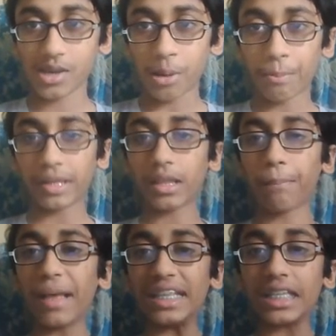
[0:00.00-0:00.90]

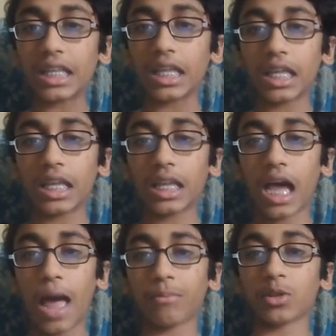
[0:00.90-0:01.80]
But basically,
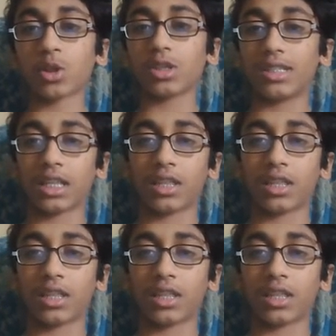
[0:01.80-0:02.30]
I'm just going to say the